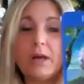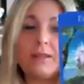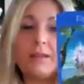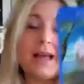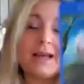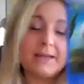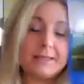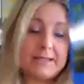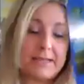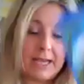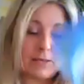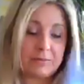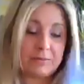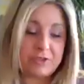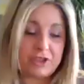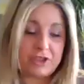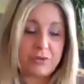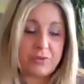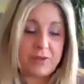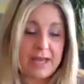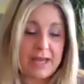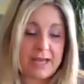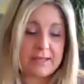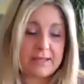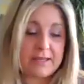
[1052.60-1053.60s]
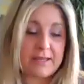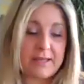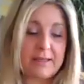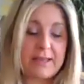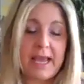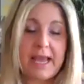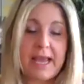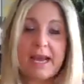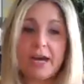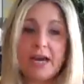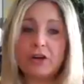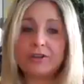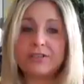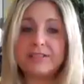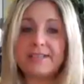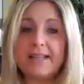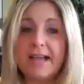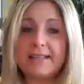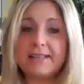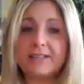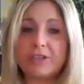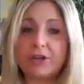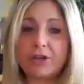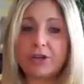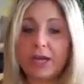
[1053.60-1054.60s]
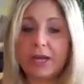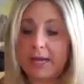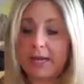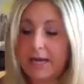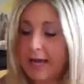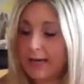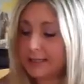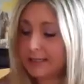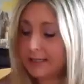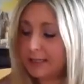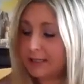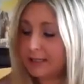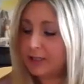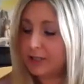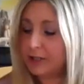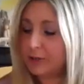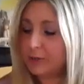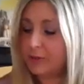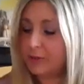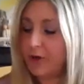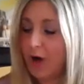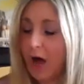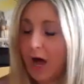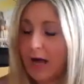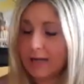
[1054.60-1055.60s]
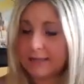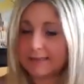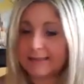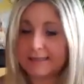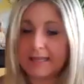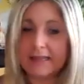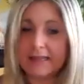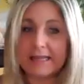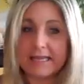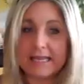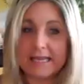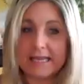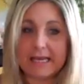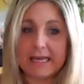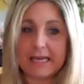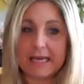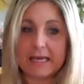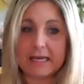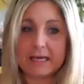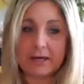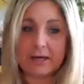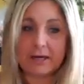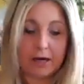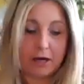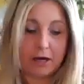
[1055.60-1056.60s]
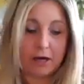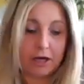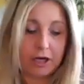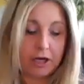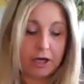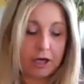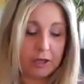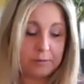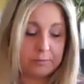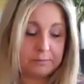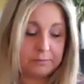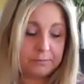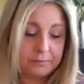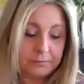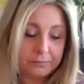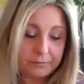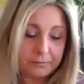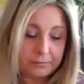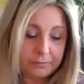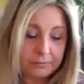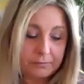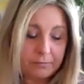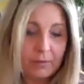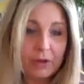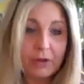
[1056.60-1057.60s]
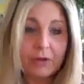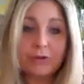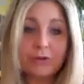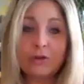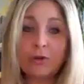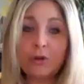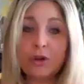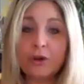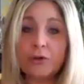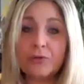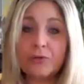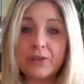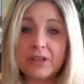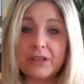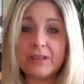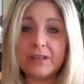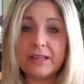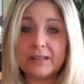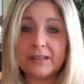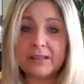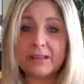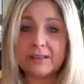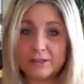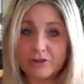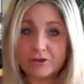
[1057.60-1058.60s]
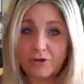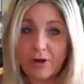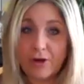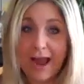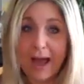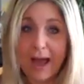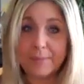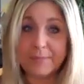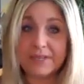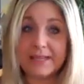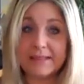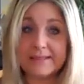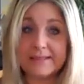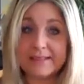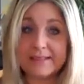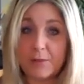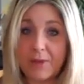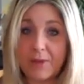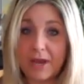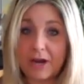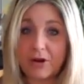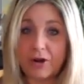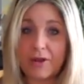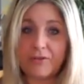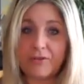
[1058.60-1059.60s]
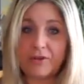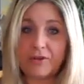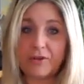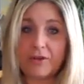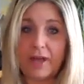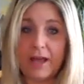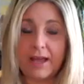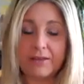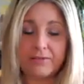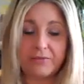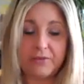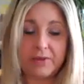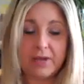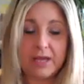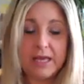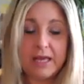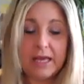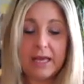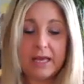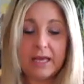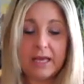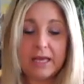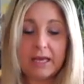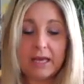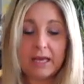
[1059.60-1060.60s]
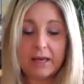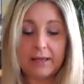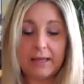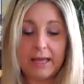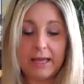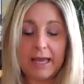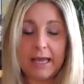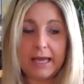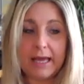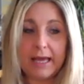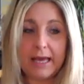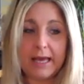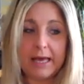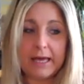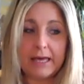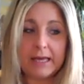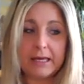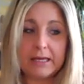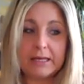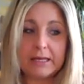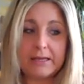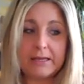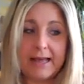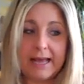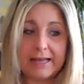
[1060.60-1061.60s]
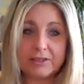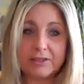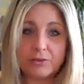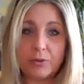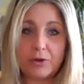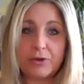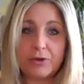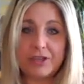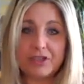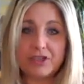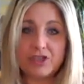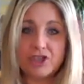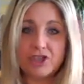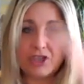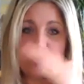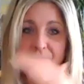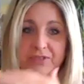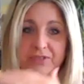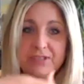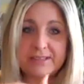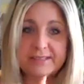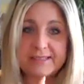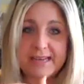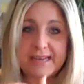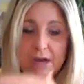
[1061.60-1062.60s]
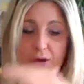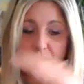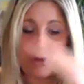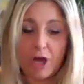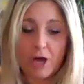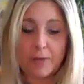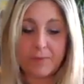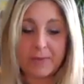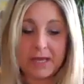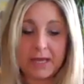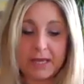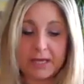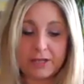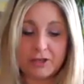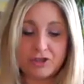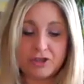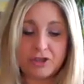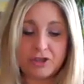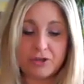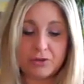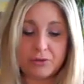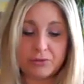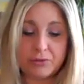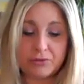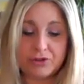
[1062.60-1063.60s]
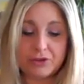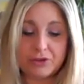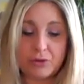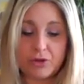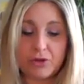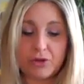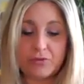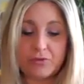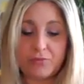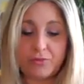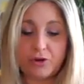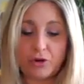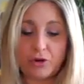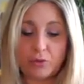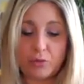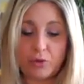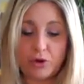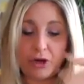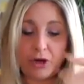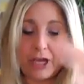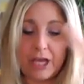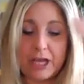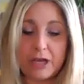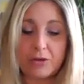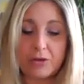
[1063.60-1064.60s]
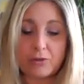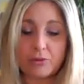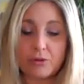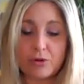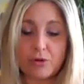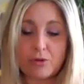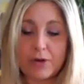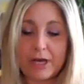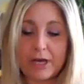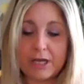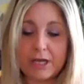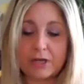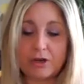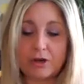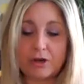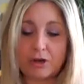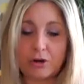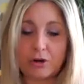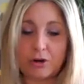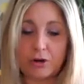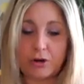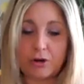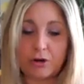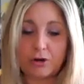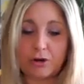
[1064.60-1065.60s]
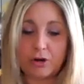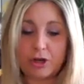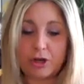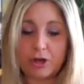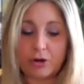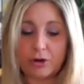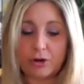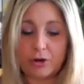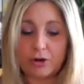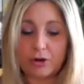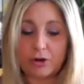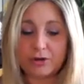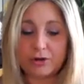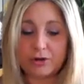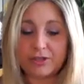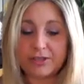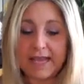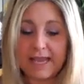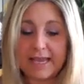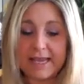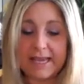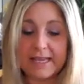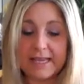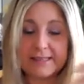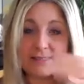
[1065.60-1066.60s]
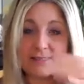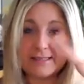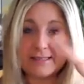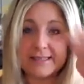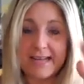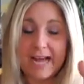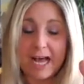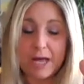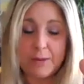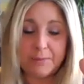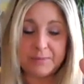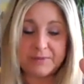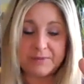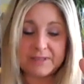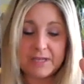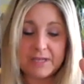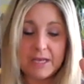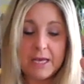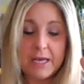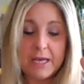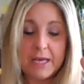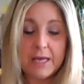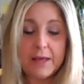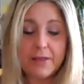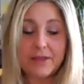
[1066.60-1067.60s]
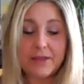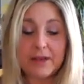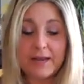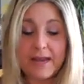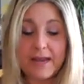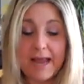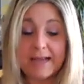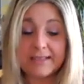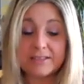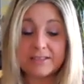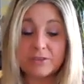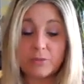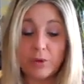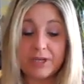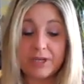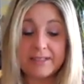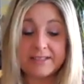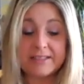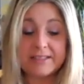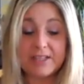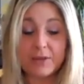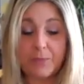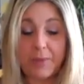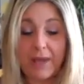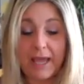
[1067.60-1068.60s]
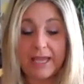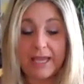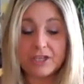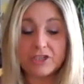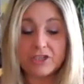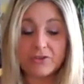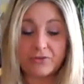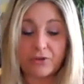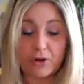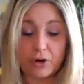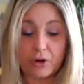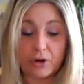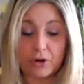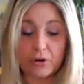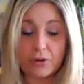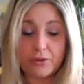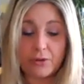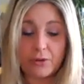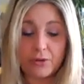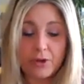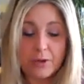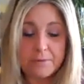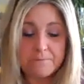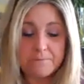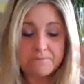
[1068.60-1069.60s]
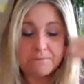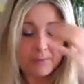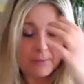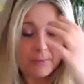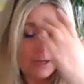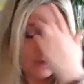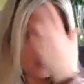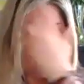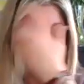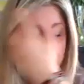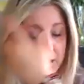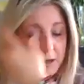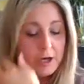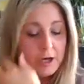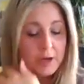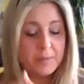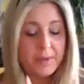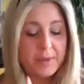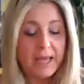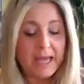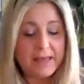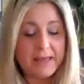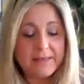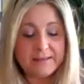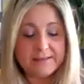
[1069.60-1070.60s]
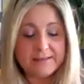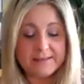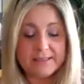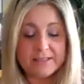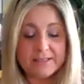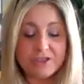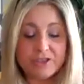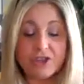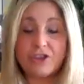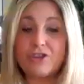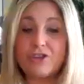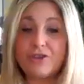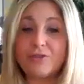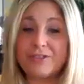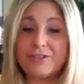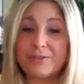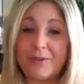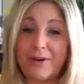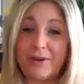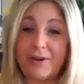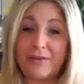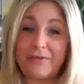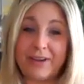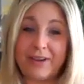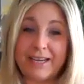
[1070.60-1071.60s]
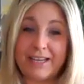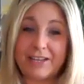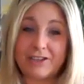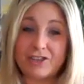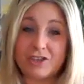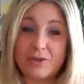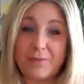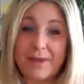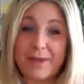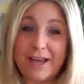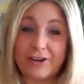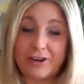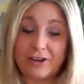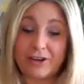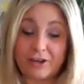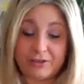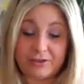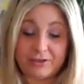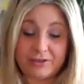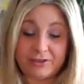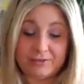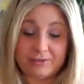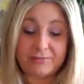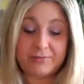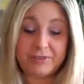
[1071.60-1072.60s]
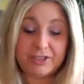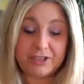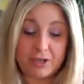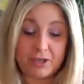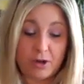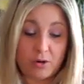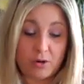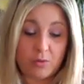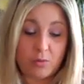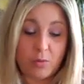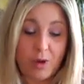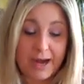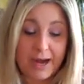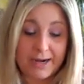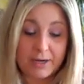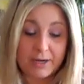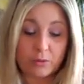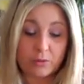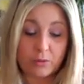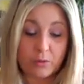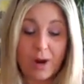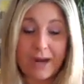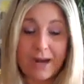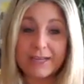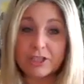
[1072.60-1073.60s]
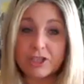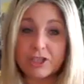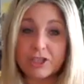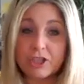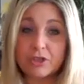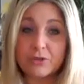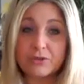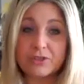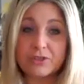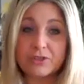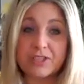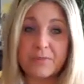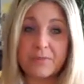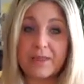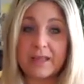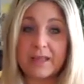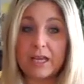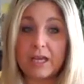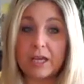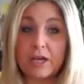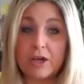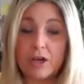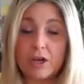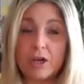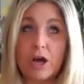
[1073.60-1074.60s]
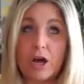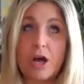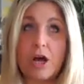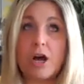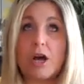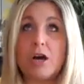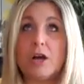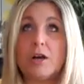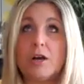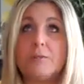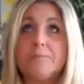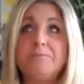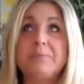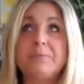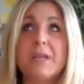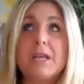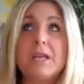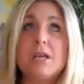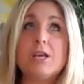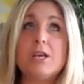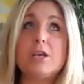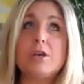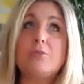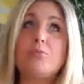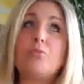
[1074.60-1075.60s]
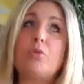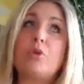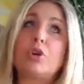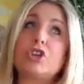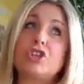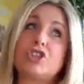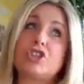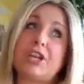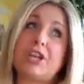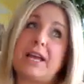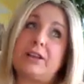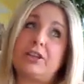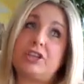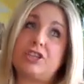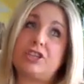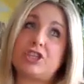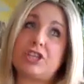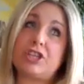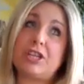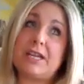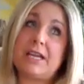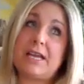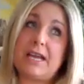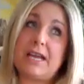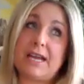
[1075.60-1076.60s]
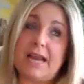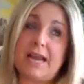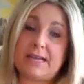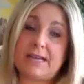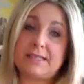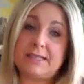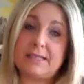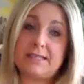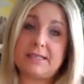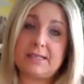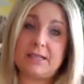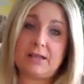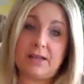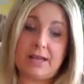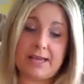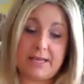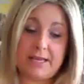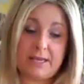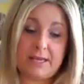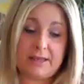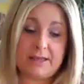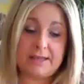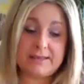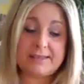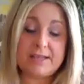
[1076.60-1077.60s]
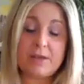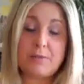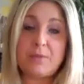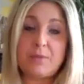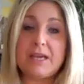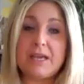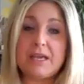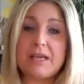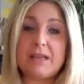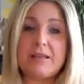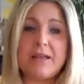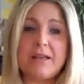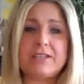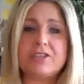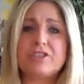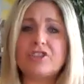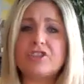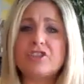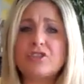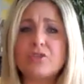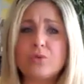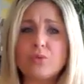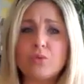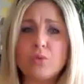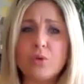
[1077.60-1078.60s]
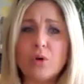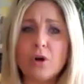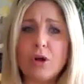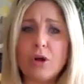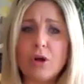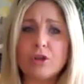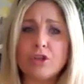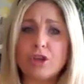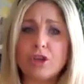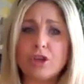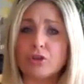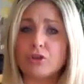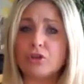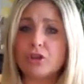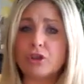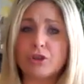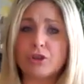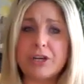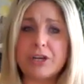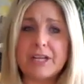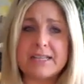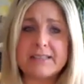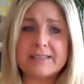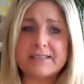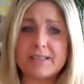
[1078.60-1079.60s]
a lot of times too, that the air signs are connected to thoughts and thinking. So you're feeling trapped in some area of your life. And that's where this shift is now coming into. So you're working through it, you're taking steps. The next one is the Page of Earth. And this is good news about financial matters. So wanting to do something more challenging, connected to, like, this could be like school, you're learning